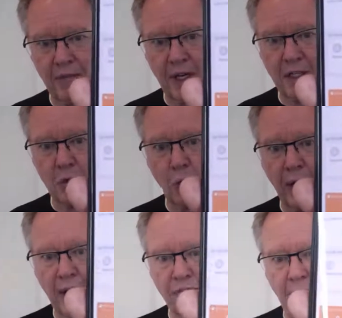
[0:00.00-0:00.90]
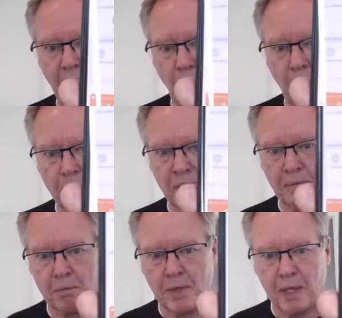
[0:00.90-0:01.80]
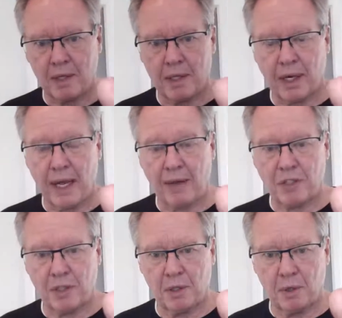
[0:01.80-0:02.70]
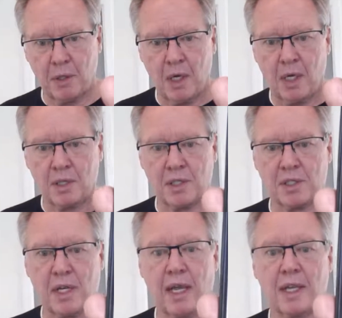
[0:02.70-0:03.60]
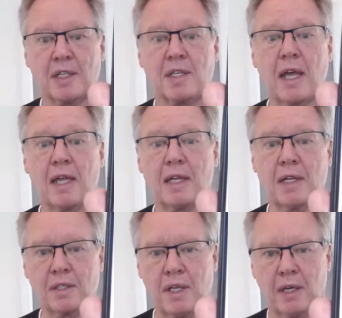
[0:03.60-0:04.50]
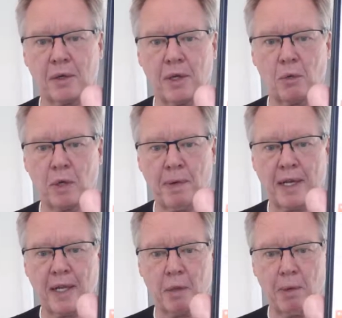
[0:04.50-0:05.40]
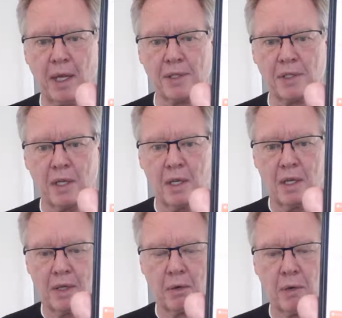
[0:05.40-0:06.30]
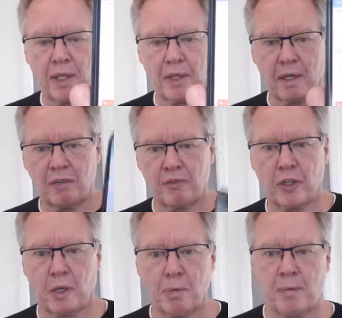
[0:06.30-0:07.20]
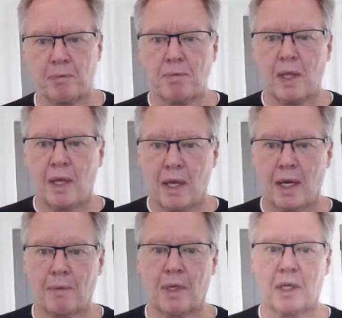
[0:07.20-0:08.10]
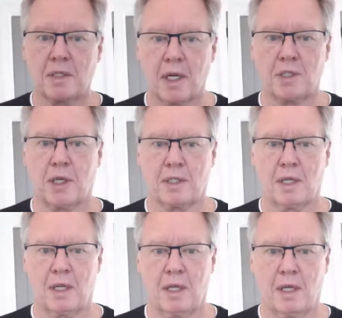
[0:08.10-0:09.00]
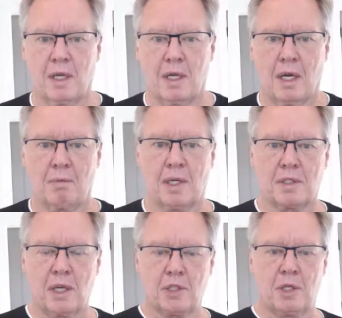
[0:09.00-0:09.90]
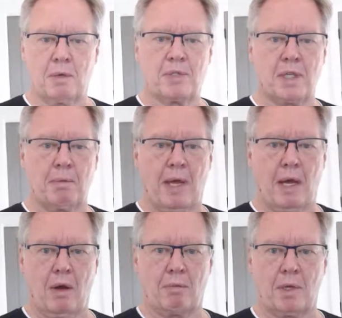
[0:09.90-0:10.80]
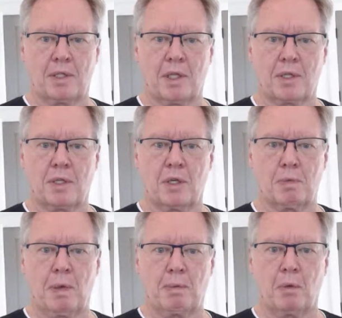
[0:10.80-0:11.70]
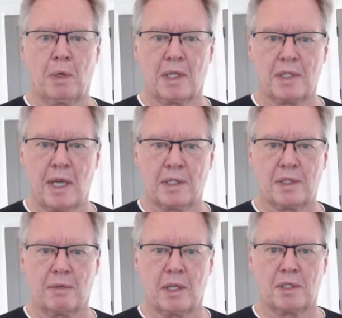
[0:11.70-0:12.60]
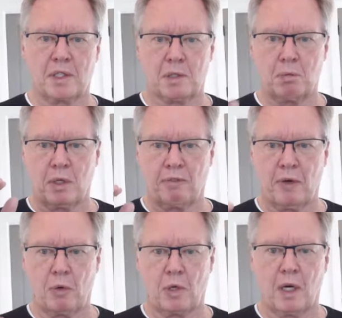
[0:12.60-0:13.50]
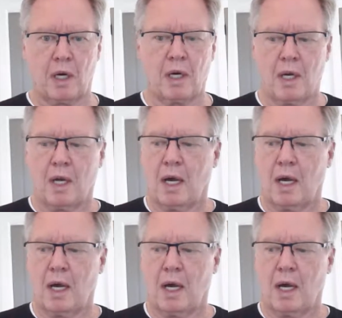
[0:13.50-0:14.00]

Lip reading: I've got 20 follow-ups that I have to do to stay in integrity with my database. They're right there in front of me, and I'm going to touch it. I'm going to touch them somehow. I'm going to touch those people with a text. I'm going to touch them with a phone call.